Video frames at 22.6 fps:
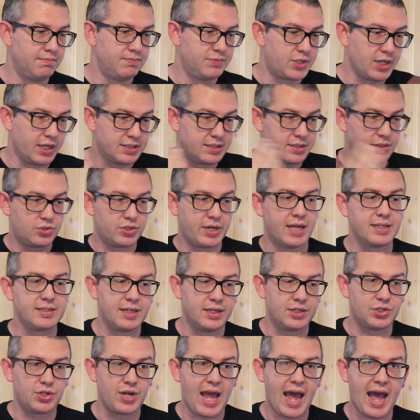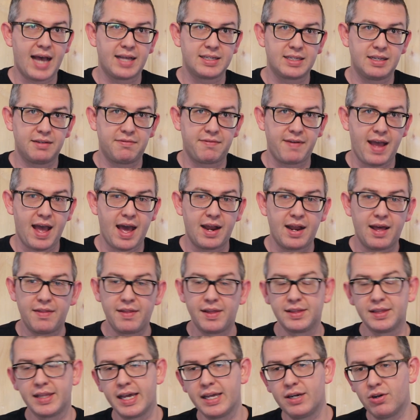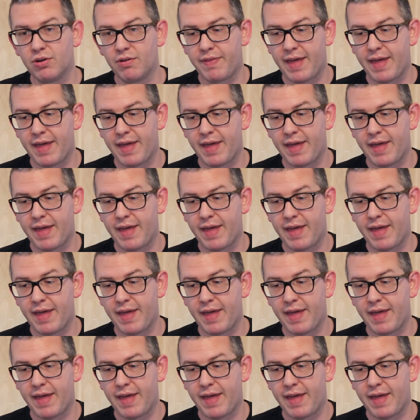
does the translation as a fan and then later